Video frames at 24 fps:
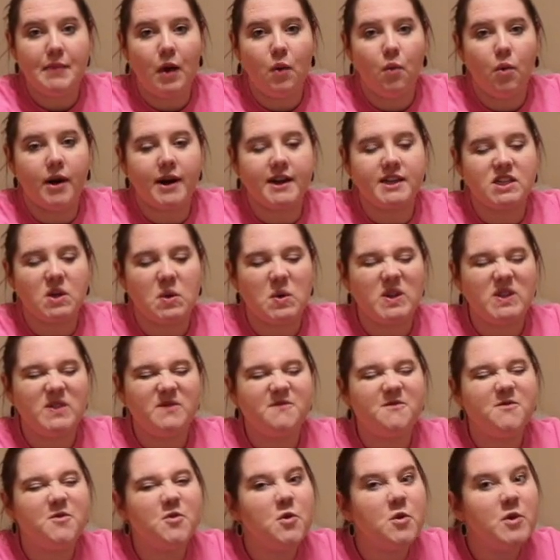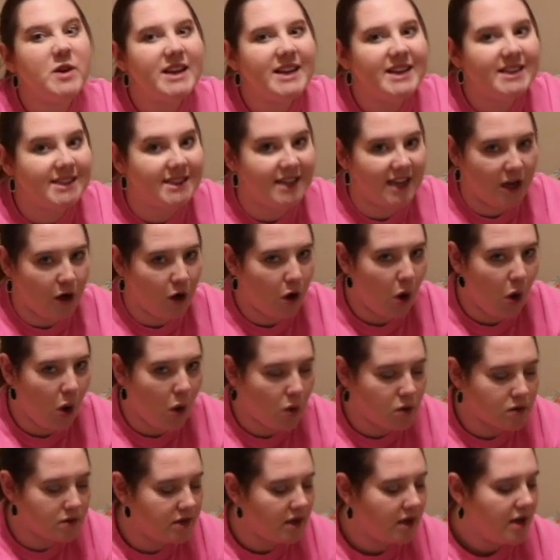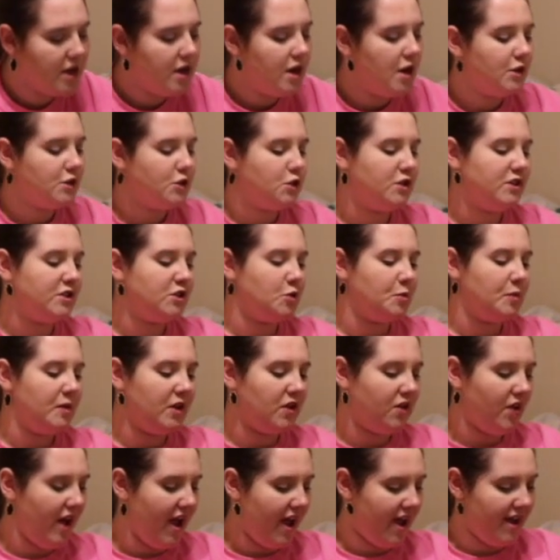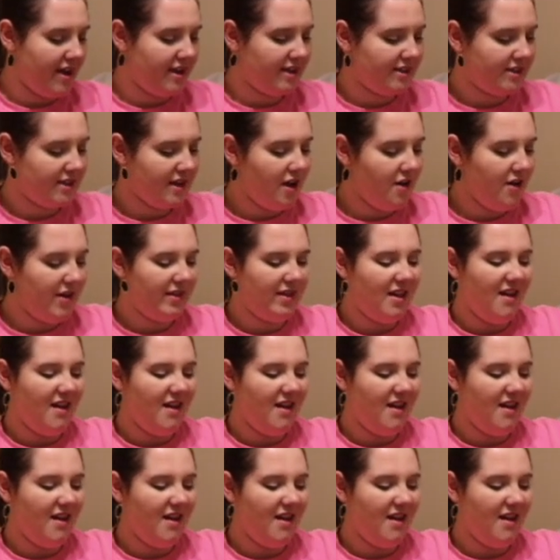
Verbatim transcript: my work is always freezing cold. So this will be great. Oh, I